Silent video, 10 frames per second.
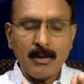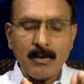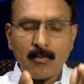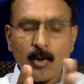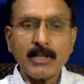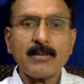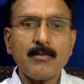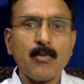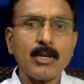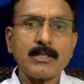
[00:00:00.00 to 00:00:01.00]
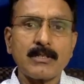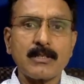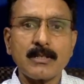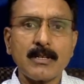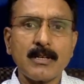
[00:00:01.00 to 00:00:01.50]
what
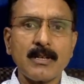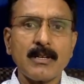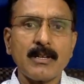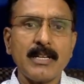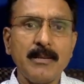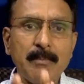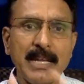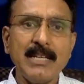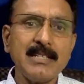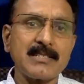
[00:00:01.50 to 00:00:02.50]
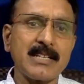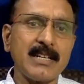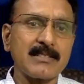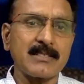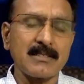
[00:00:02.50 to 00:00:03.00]
in many
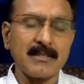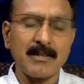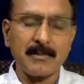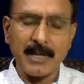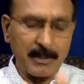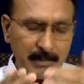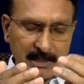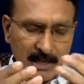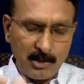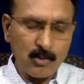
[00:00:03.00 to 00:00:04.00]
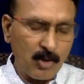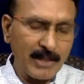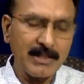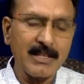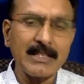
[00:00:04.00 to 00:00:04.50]
states, let me tell you one
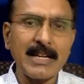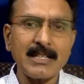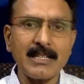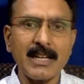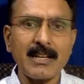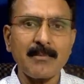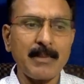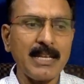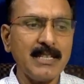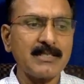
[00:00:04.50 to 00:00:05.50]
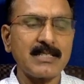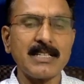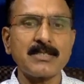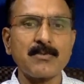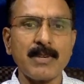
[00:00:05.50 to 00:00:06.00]
thing, that there are many
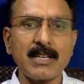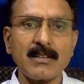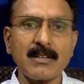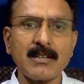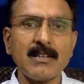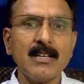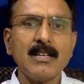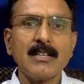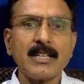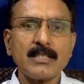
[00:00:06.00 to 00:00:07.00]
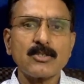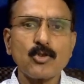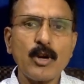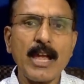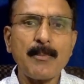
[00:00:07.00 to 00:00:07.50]
states where there is
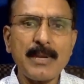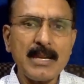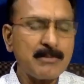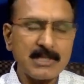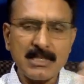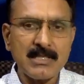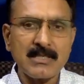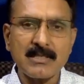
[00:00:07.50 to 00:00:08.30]
no APMC